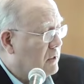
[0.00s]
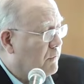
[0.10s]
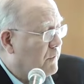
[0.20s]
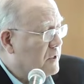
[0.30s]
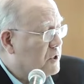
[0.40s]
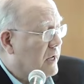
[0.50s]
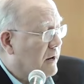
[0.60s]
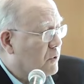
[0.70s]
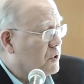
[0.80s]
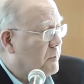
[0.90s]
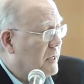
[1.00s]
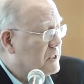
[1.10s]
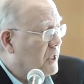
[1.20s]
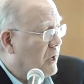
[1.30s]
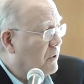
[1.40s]
defense and
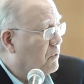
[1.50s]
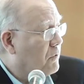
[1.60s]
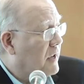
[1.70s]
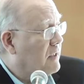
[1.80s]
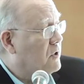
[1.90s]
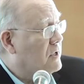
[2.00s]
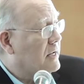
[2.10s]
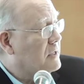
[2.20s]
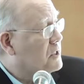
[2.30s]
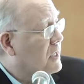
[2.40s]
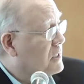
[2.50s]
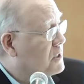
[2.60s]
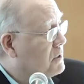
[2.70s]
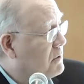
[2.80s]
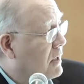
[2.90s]
aerospace other than the United
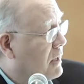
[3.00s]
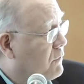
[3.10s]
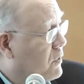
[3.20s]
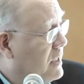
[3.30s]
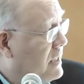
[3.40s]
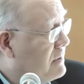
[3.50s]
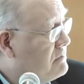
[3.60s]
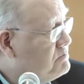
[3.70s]
States uh, for India?